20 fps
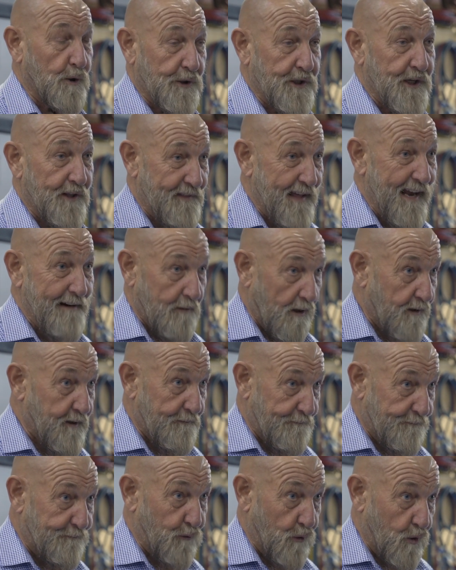look at their other
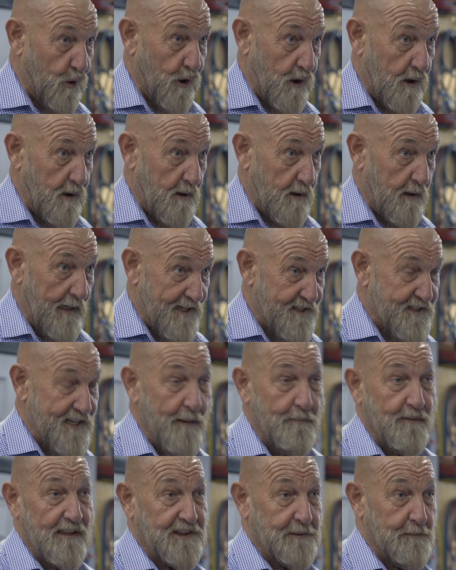4
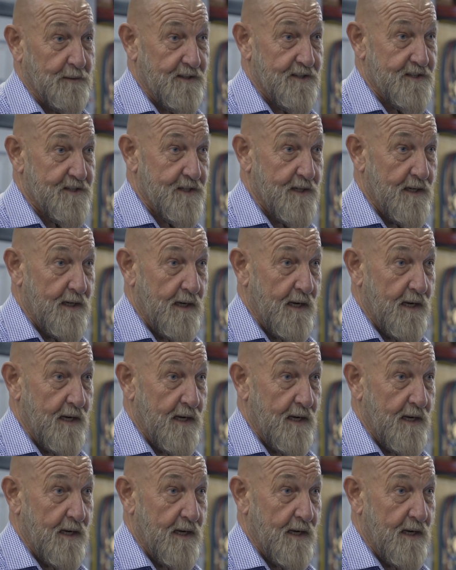establishments.